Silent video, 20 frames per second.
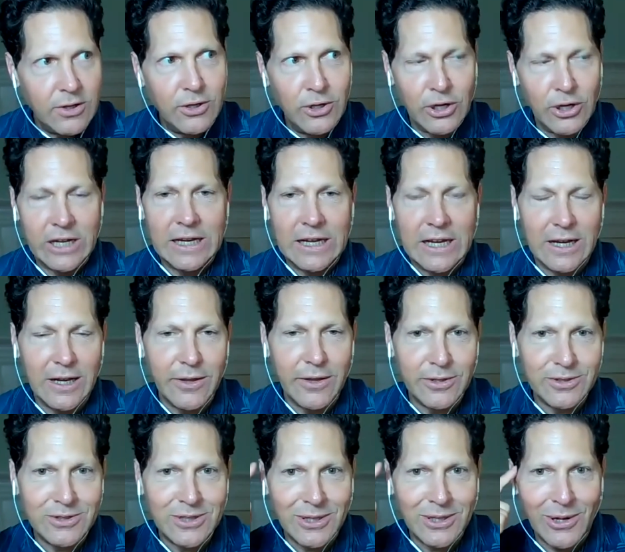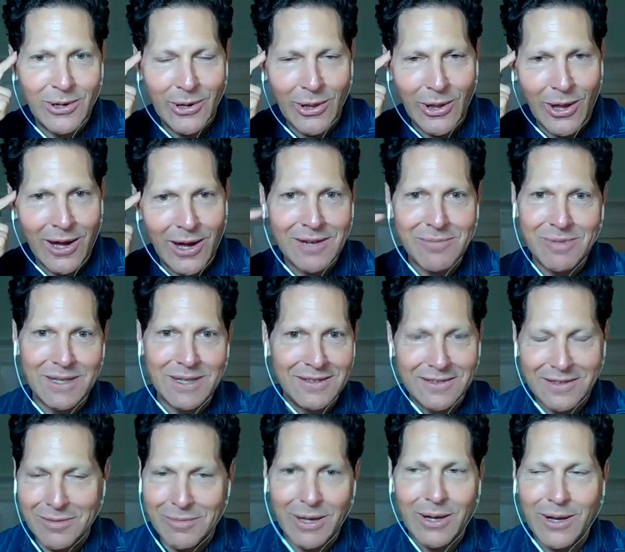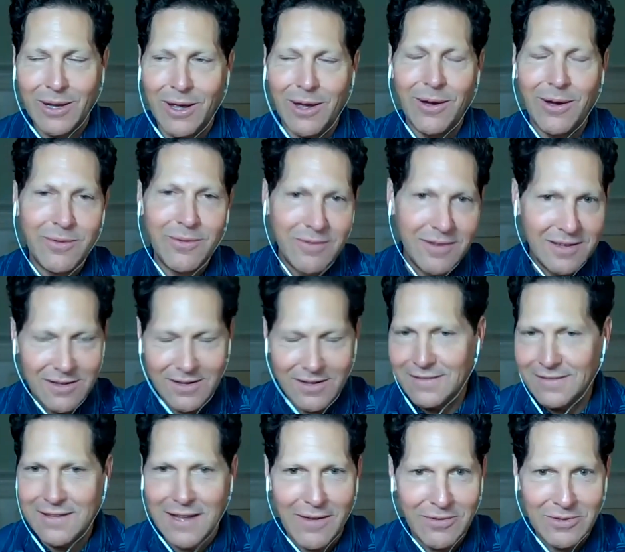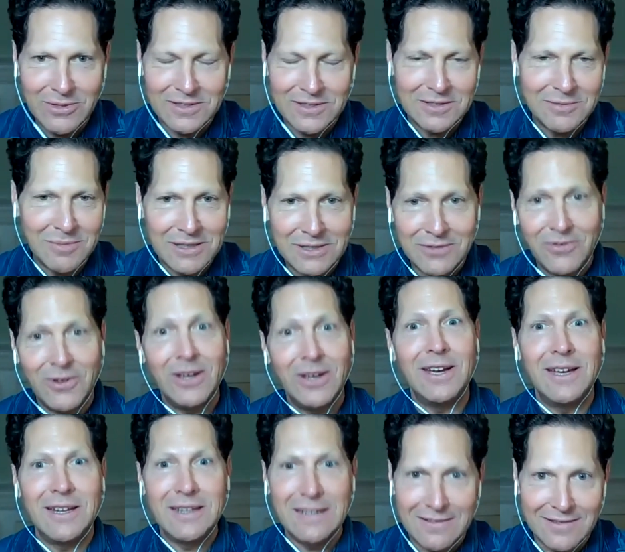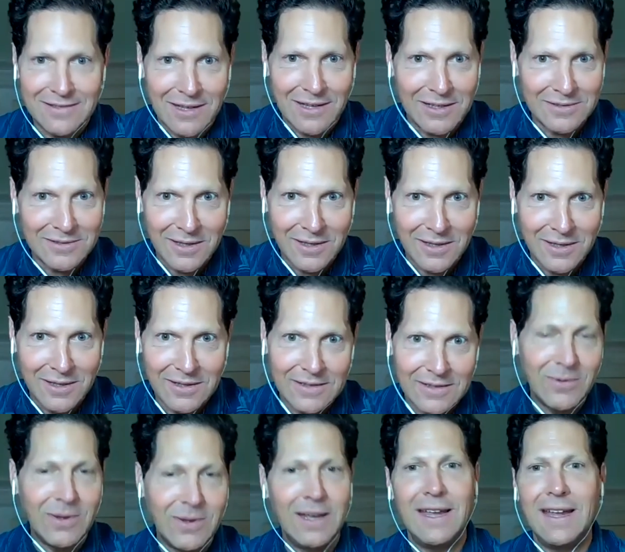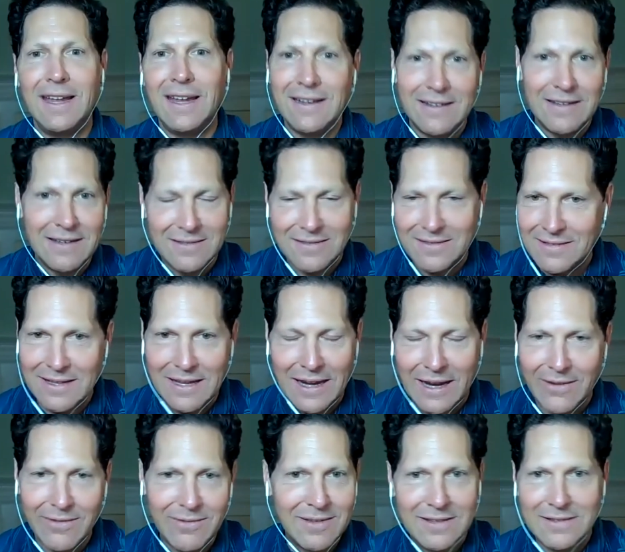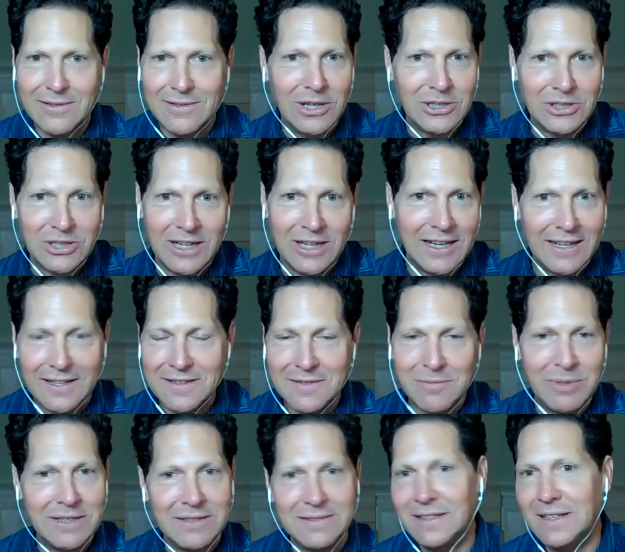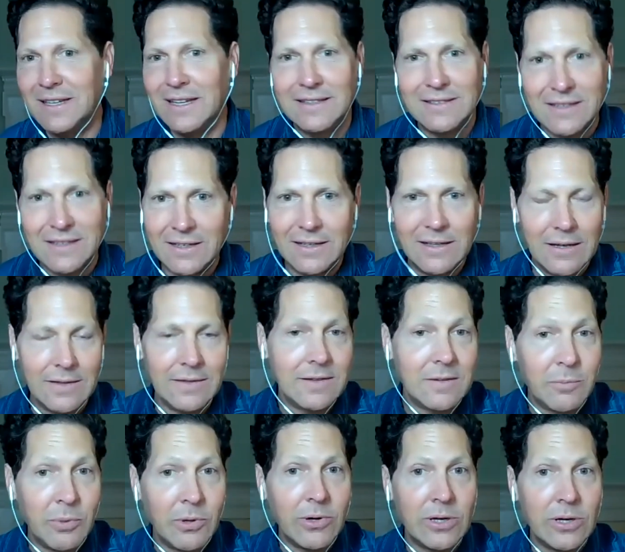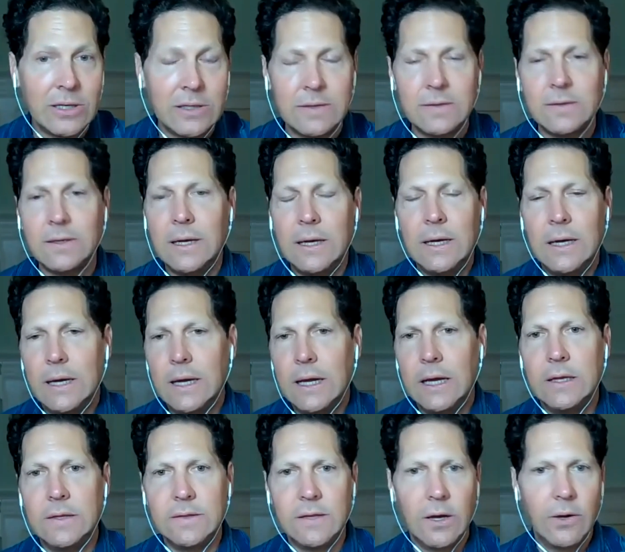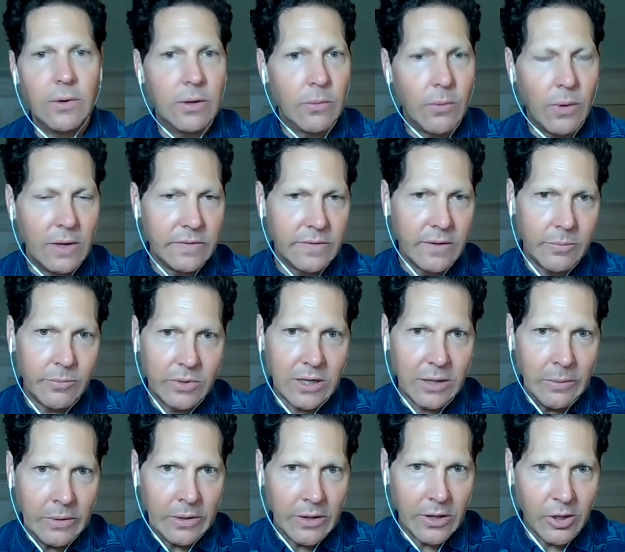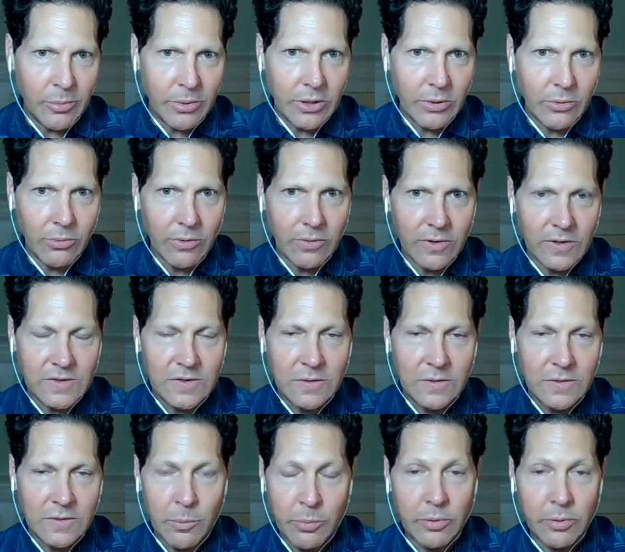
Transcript: you're going to get others to go along because you're going to be like, oh, he's having just as much fun. He's lost all this weight. He's crushing it in his business and on sports. And so it winds up becoming a little bit of reverse